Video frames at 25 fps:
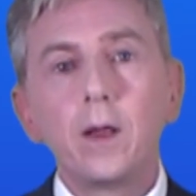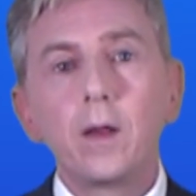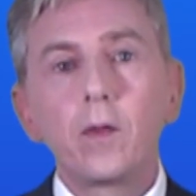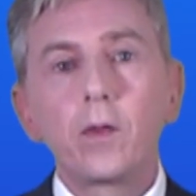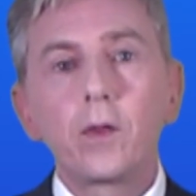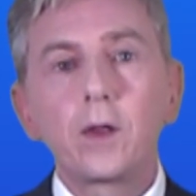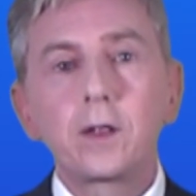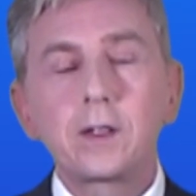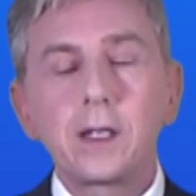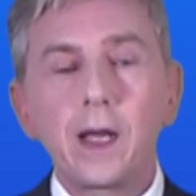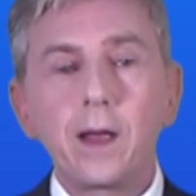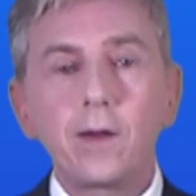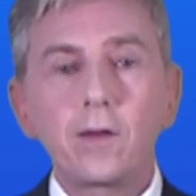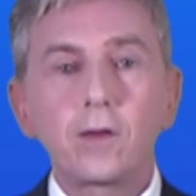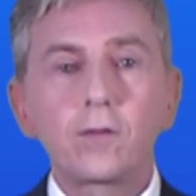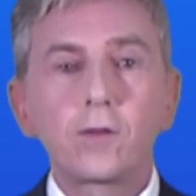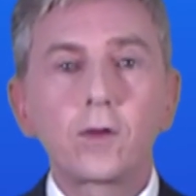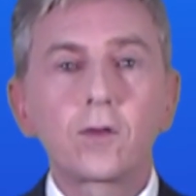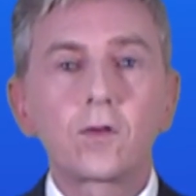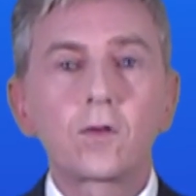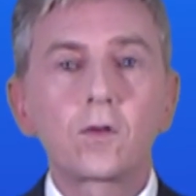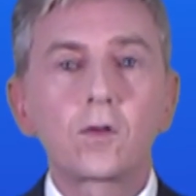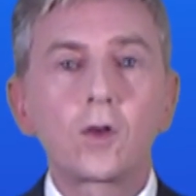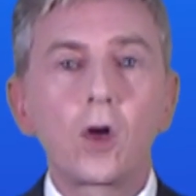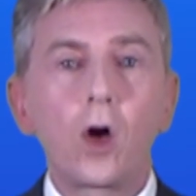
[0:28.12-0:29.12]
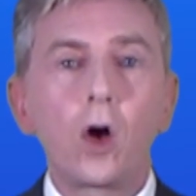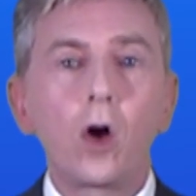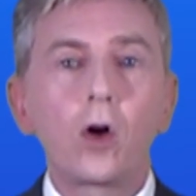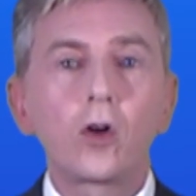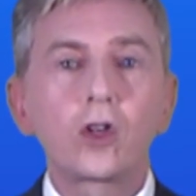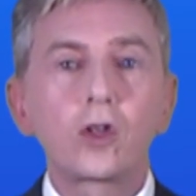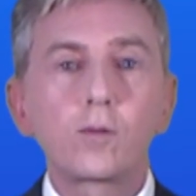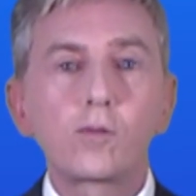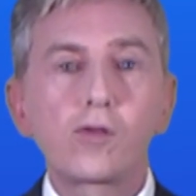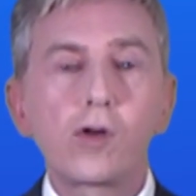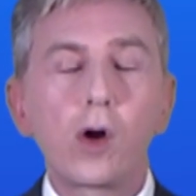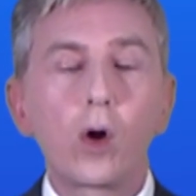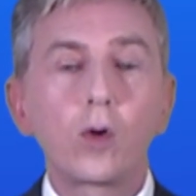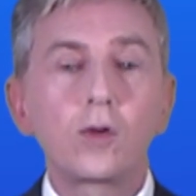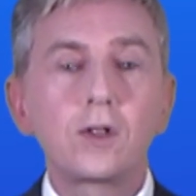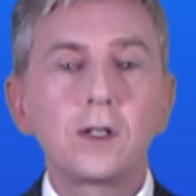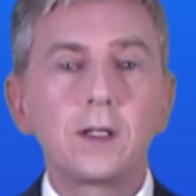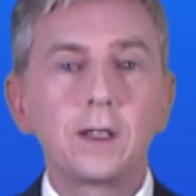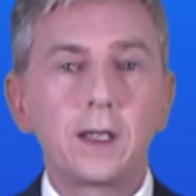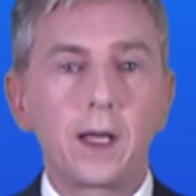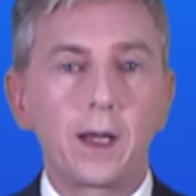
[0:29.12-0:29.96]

The tests for starch, protein,